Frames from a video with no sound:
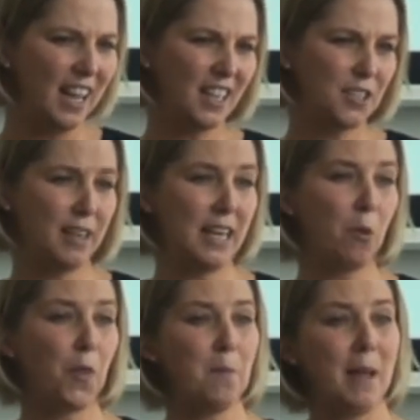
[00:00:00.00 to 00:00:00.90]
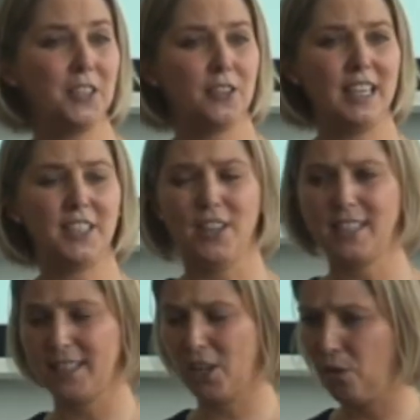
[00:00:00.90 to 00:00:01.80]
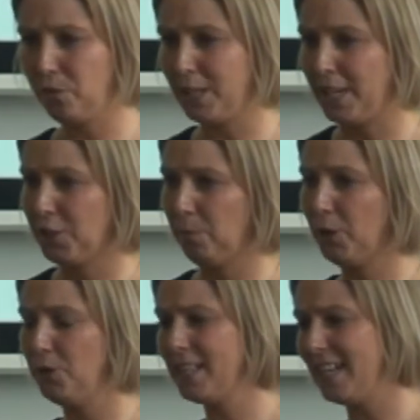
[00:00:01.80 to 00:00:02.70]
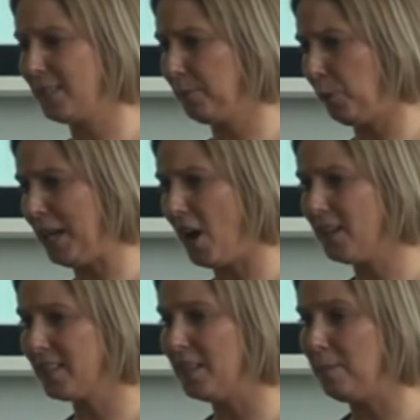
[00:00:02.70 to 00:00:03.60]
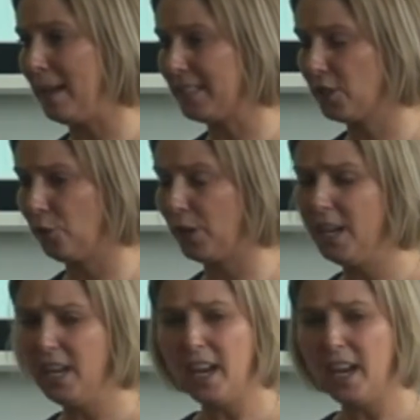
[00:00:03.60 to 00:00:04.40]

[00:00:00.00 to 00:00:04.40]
And that's really what the mentoring does. It's a confidential process between us and the mentor,